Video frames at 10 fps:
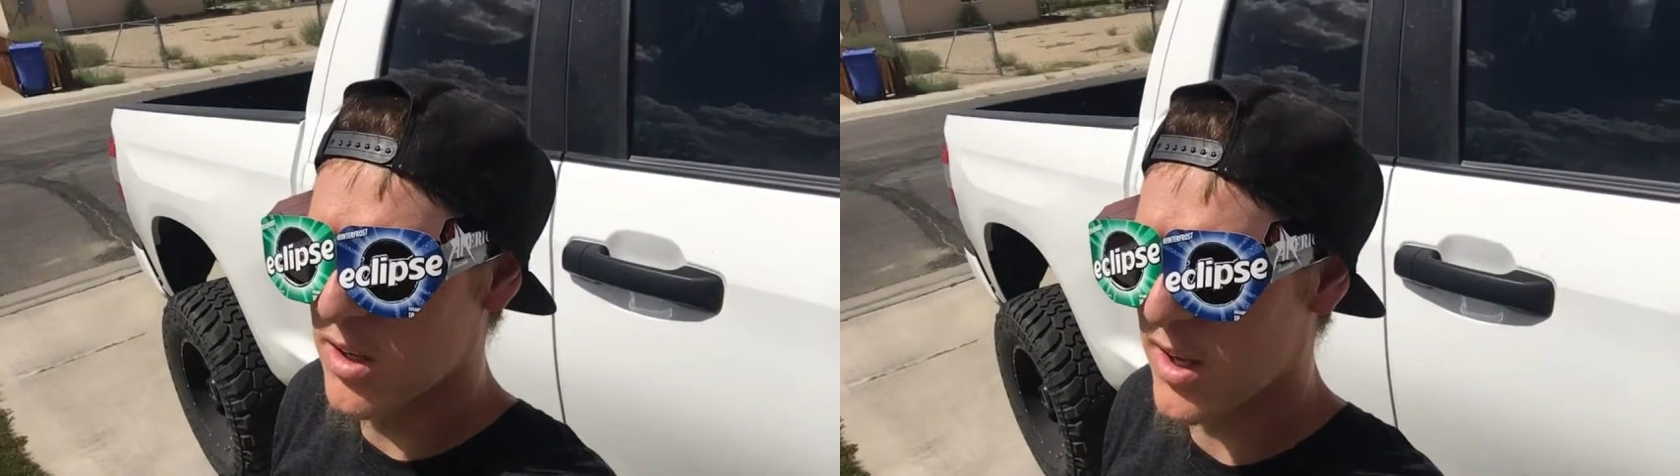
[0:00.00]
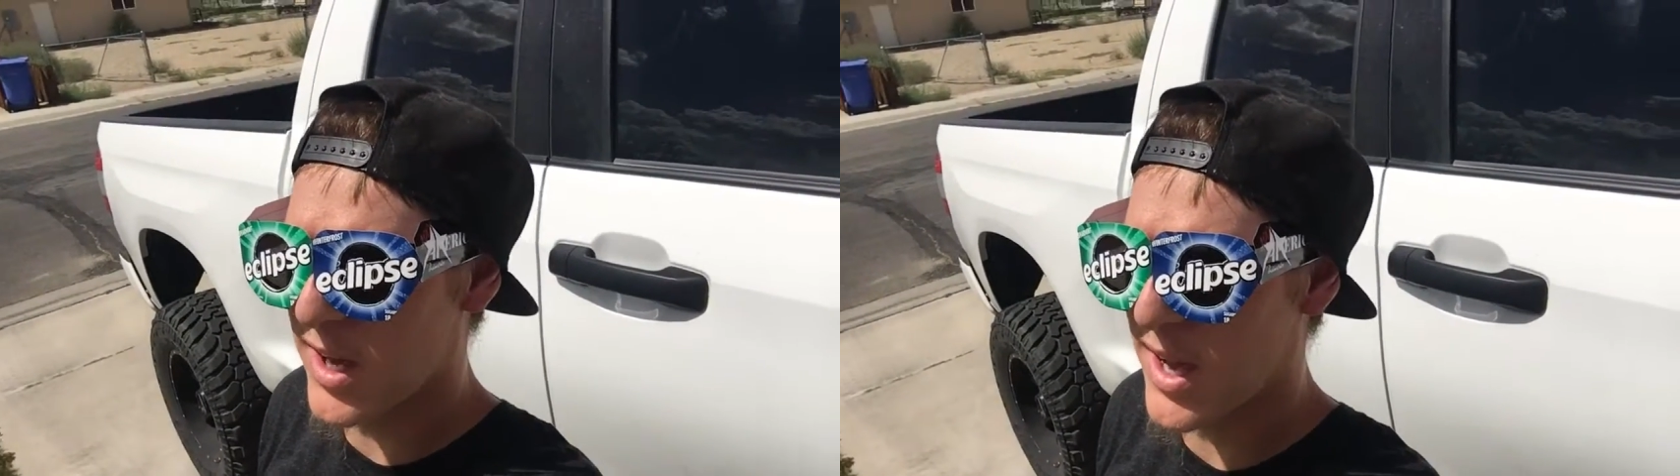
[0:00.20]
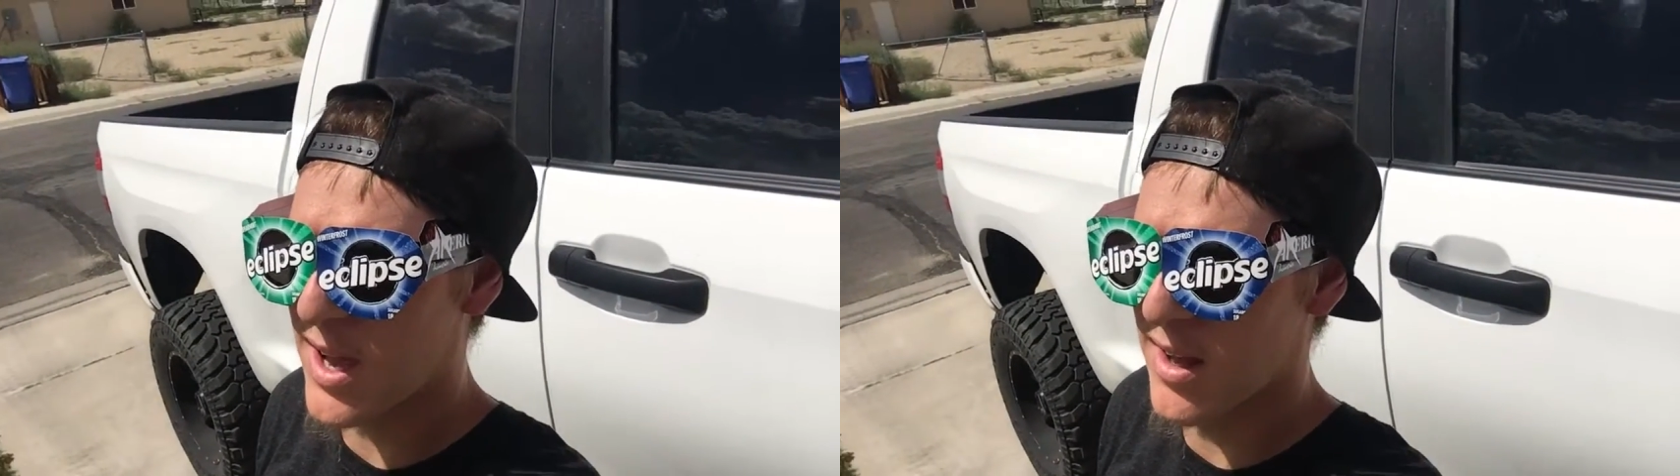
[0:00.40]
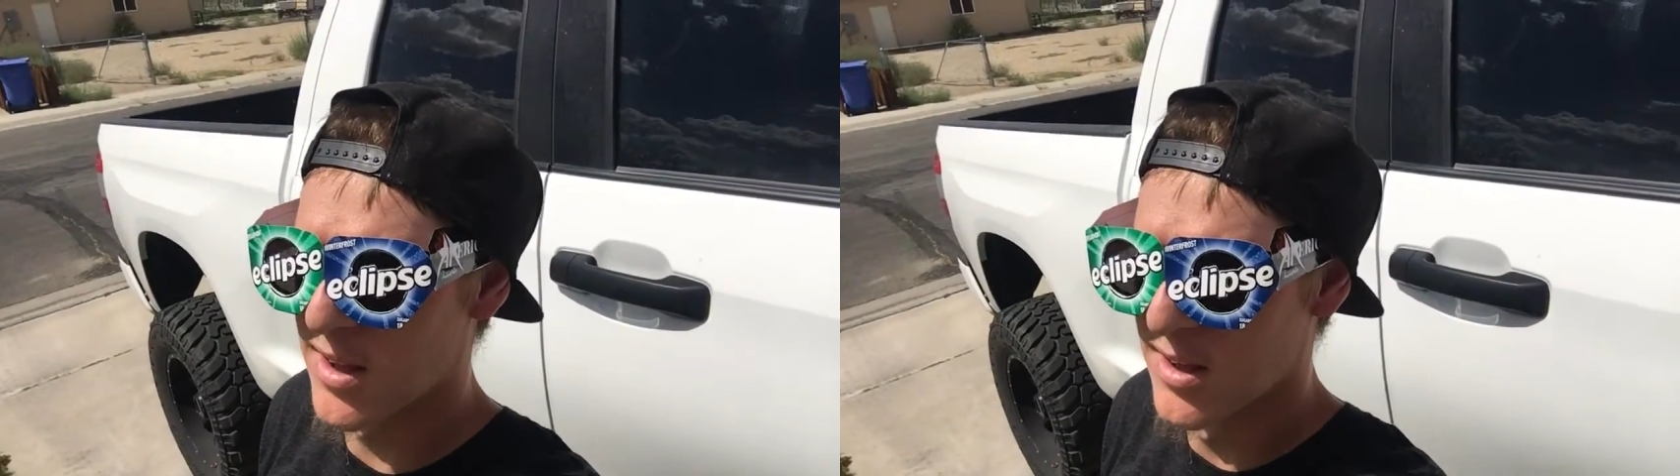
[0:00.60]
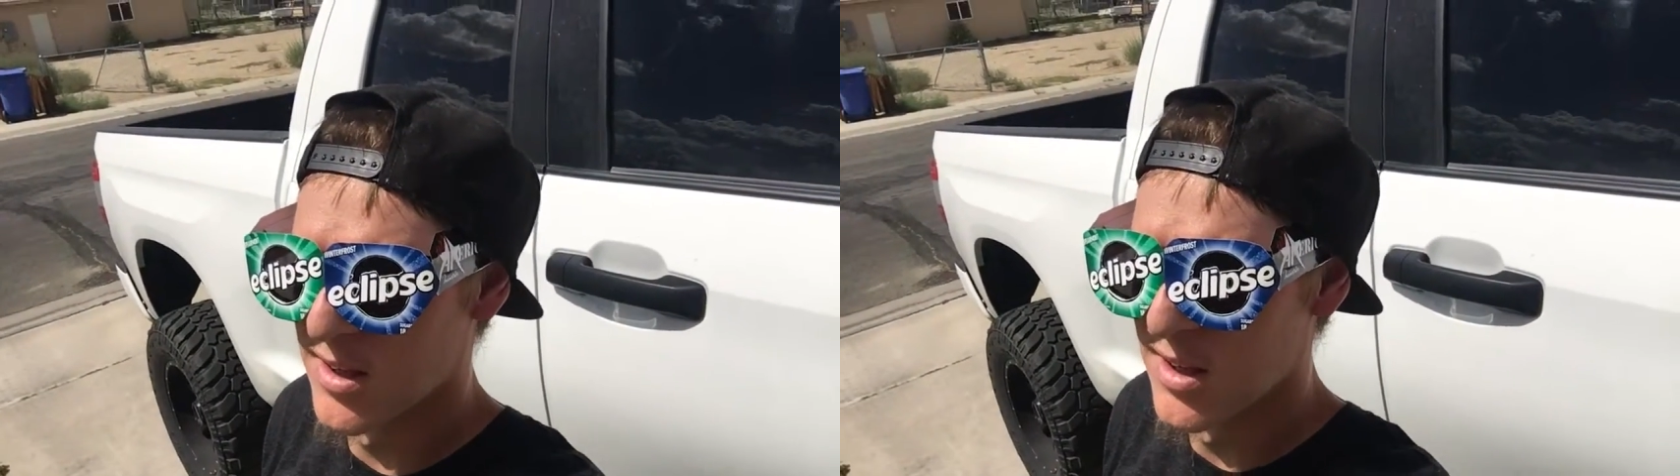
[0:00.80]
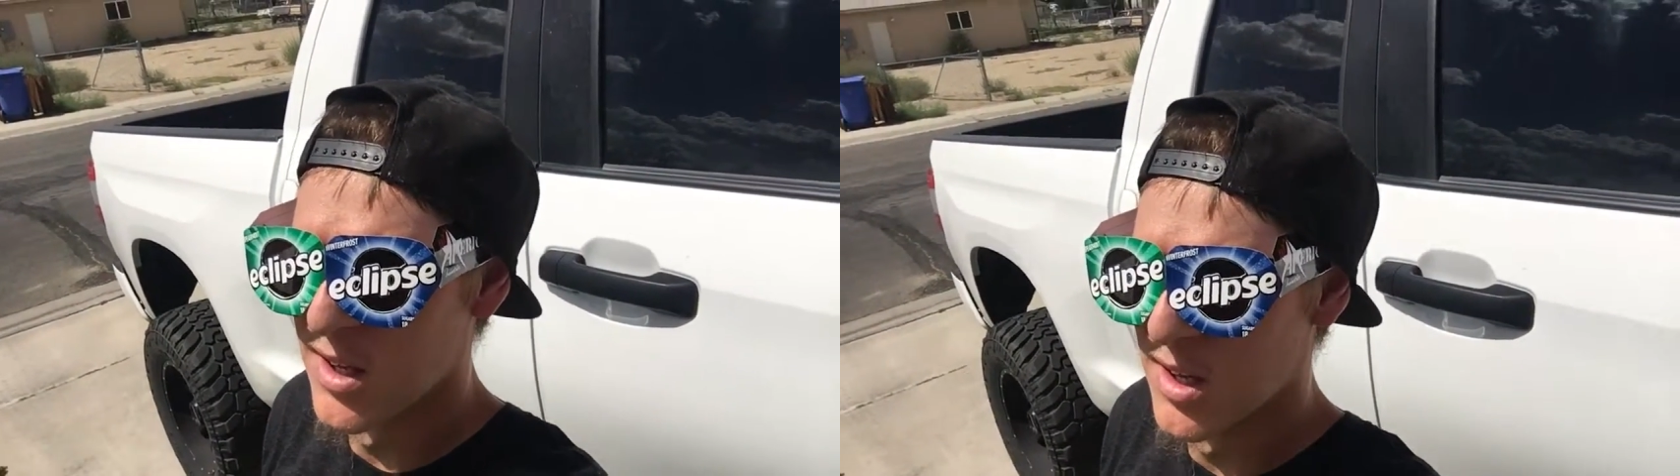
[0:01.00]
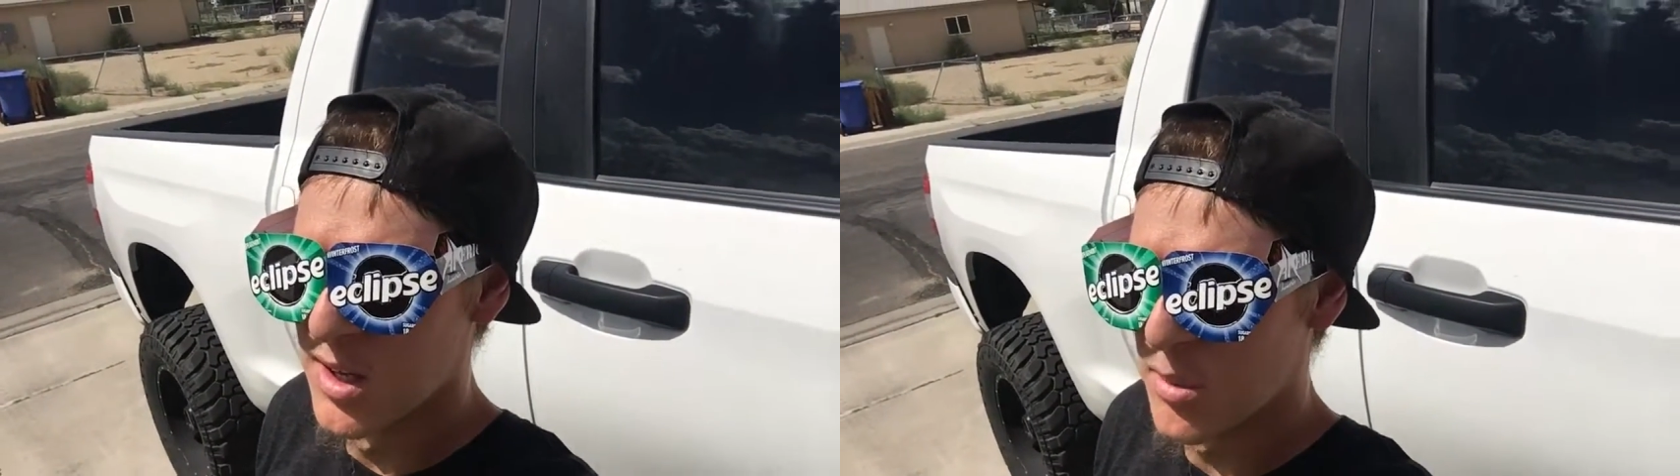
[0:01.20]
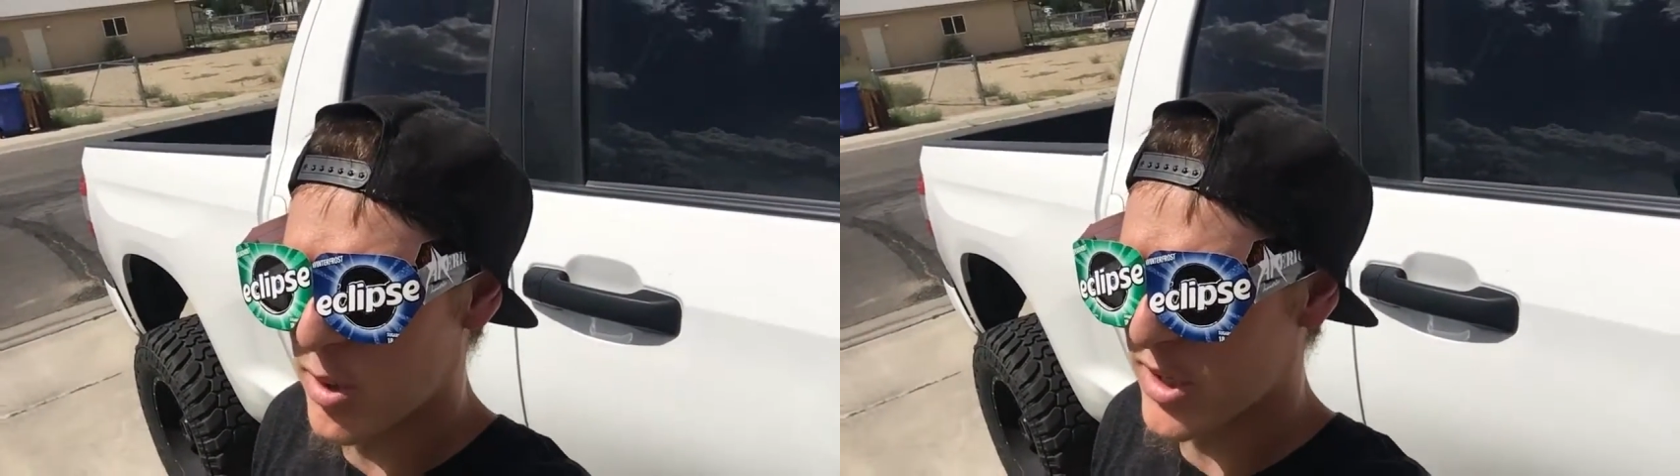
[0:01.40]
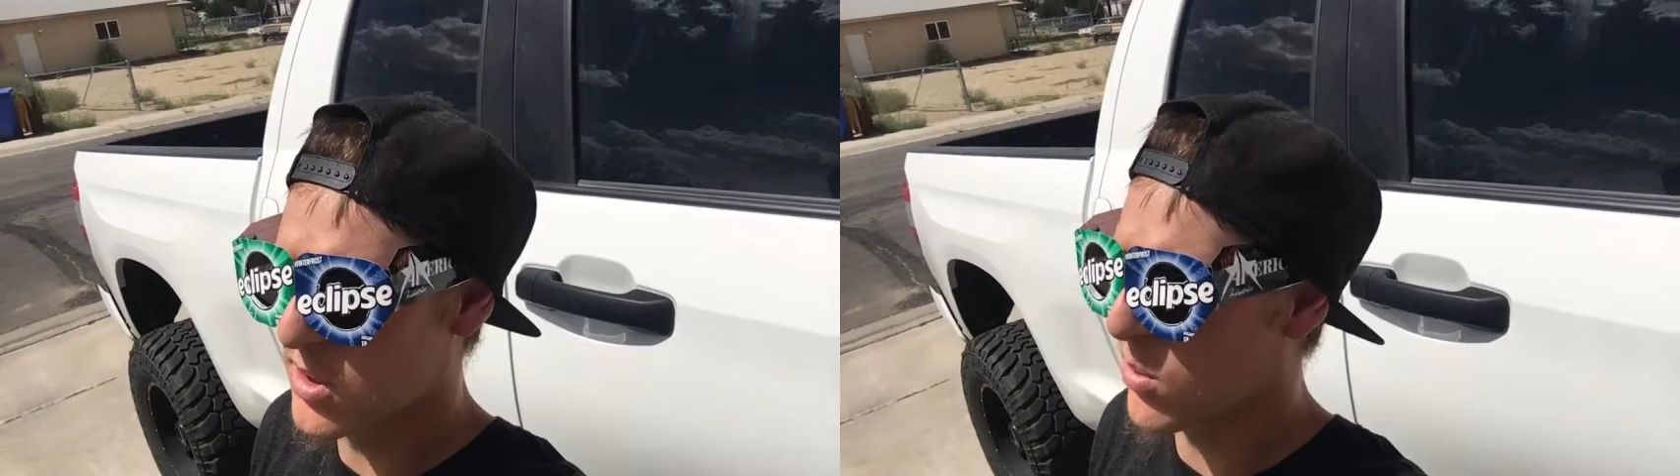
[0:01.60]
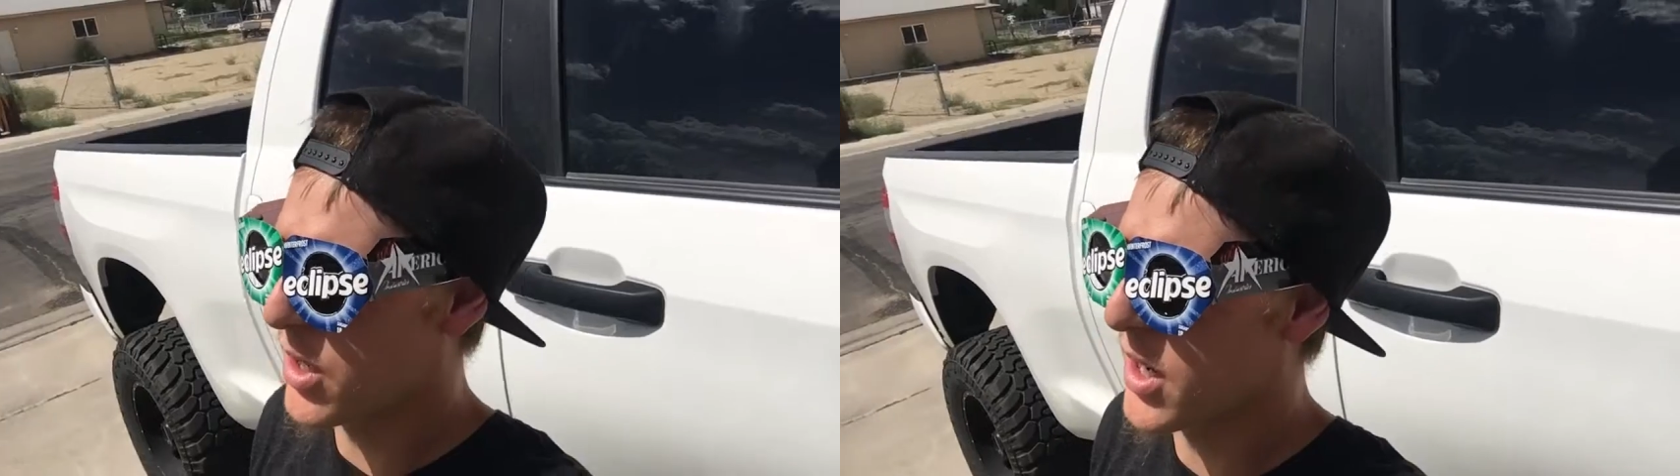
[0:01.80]
Yeah. Pretty
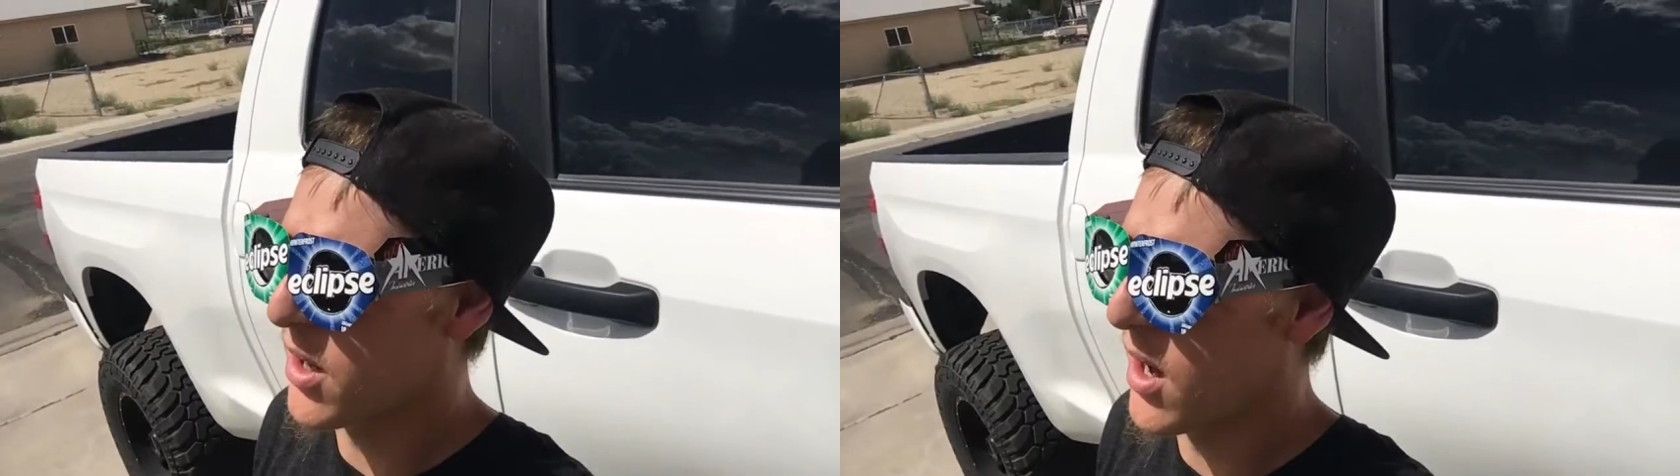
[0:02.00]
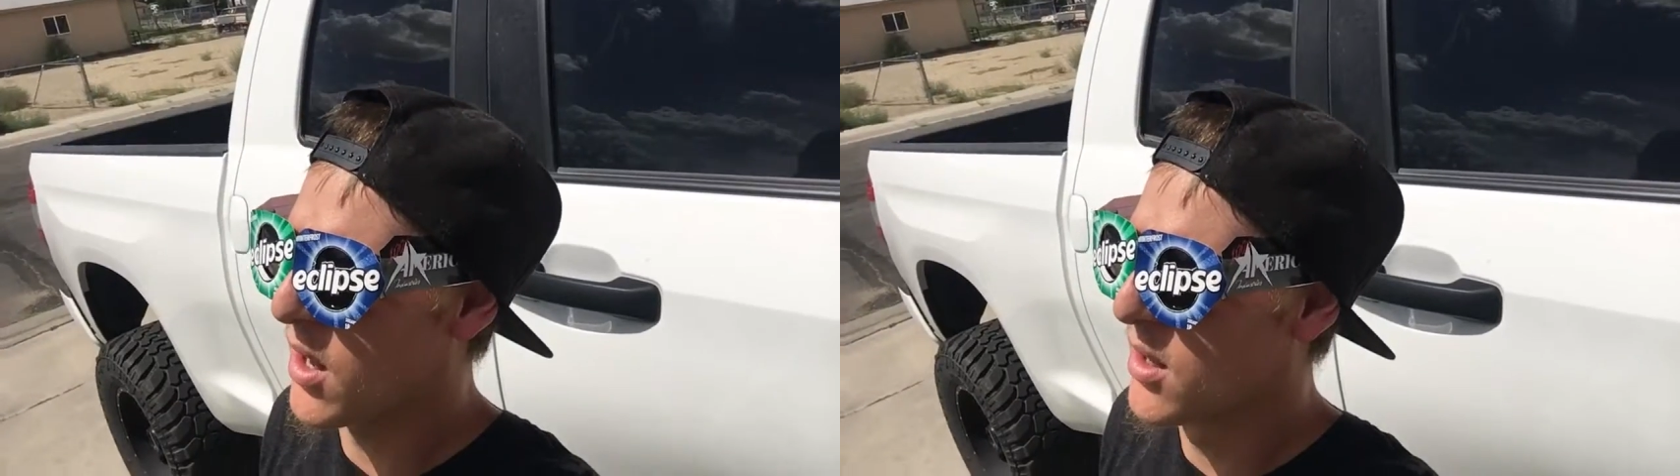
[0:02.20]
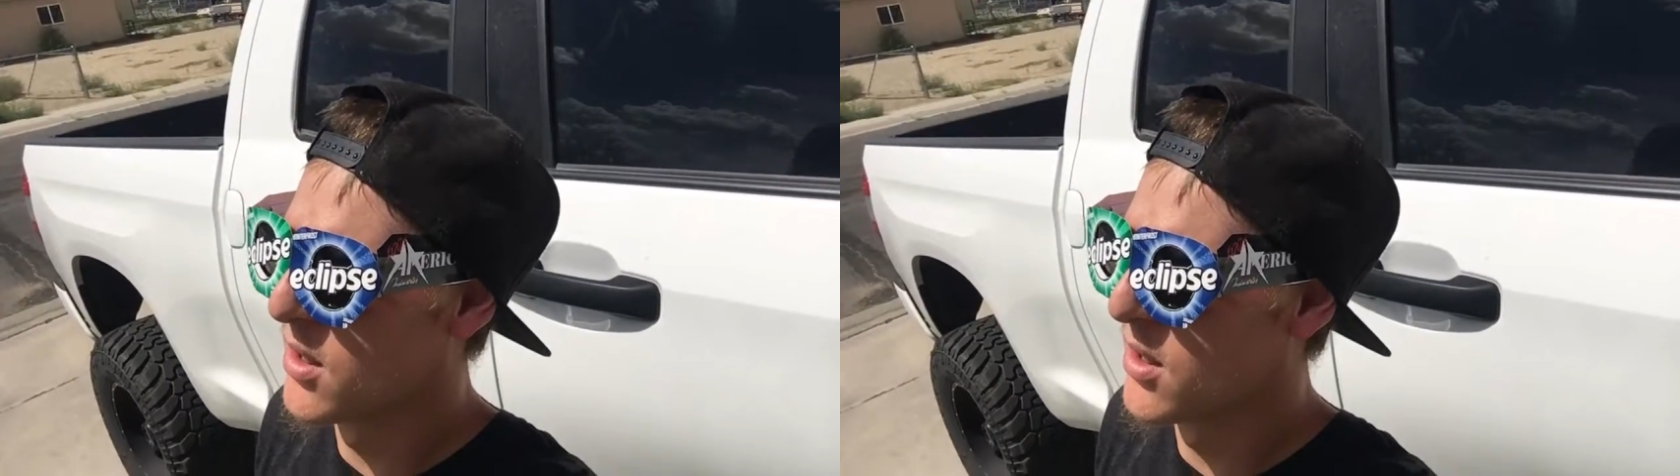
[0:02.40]
sweet, huh?